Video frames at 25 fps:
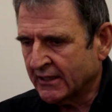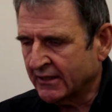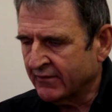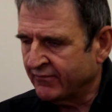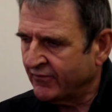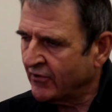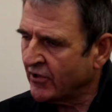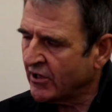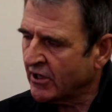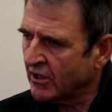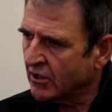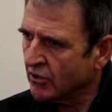
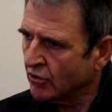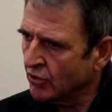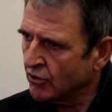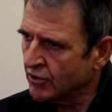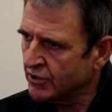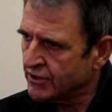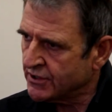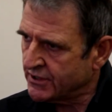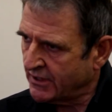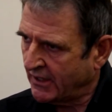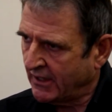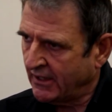very
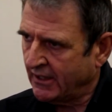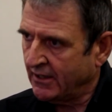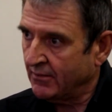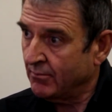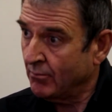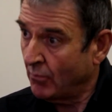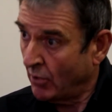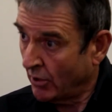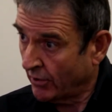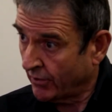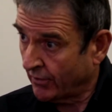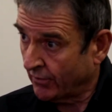good
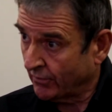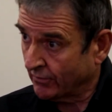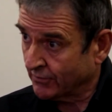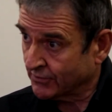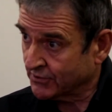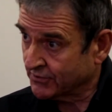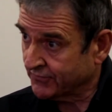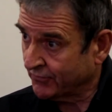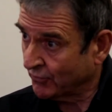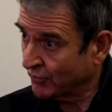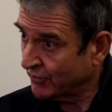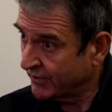
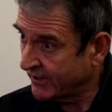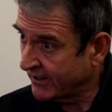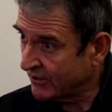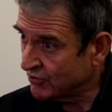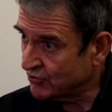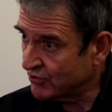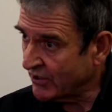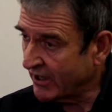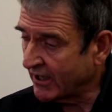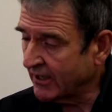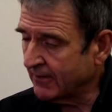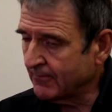models for
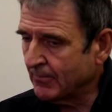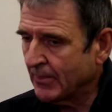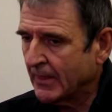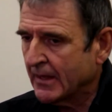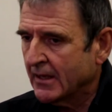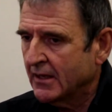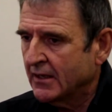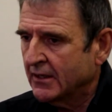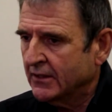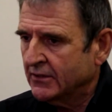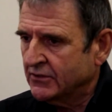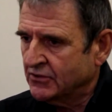teaching,
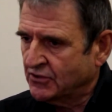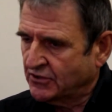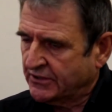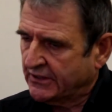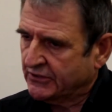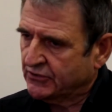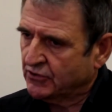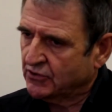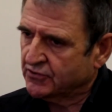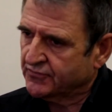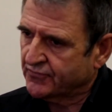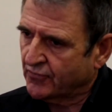
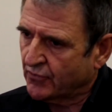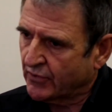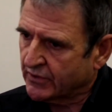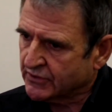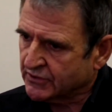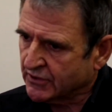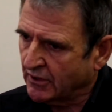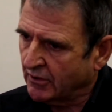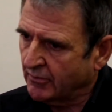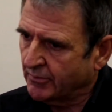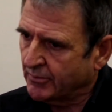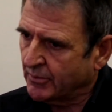such as, for
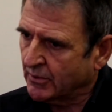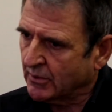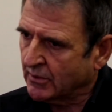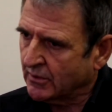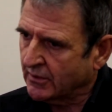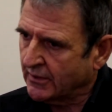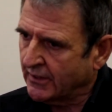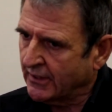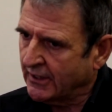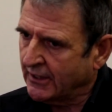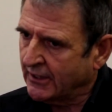example,